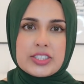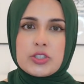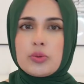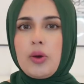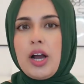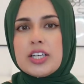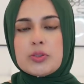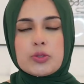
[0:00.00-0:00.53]

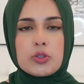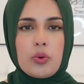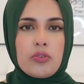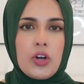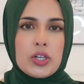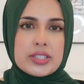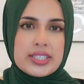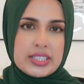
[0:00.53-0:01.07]
Siraj was
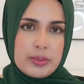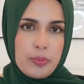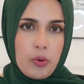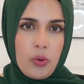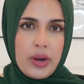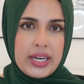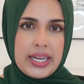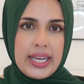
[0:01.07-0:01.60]
overall
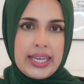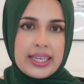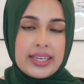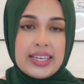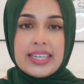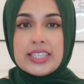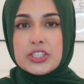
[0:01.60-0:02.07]
disappointing.